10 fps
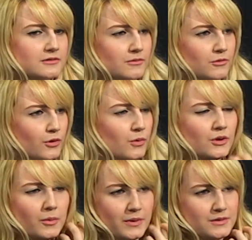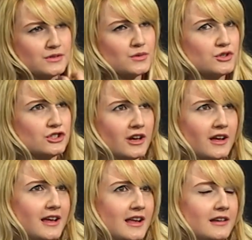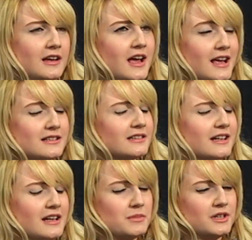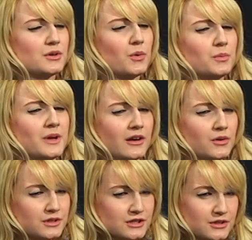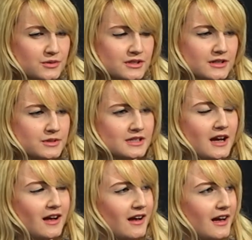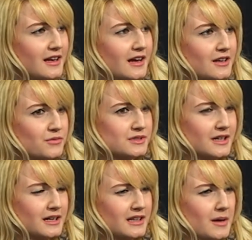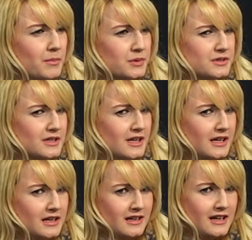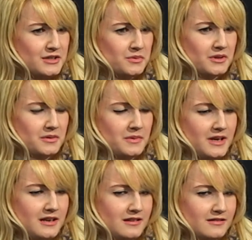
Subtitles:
growing up, I was so shy, and it's not that anybody told me I couldn't do it. It was that I kind of was like, yeah, but I don't want to be,